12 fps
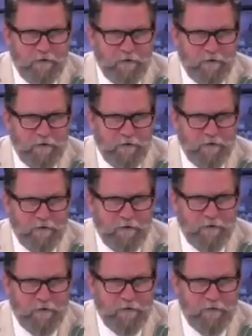
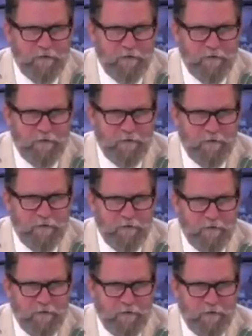
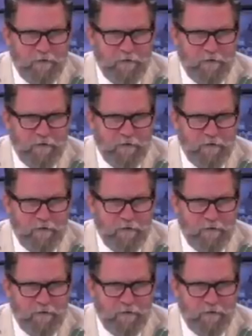
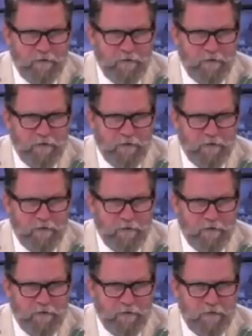
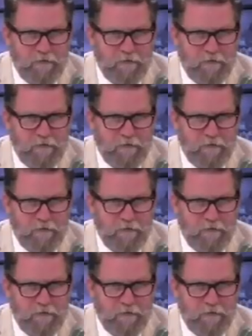No words are spoken by the person on screen.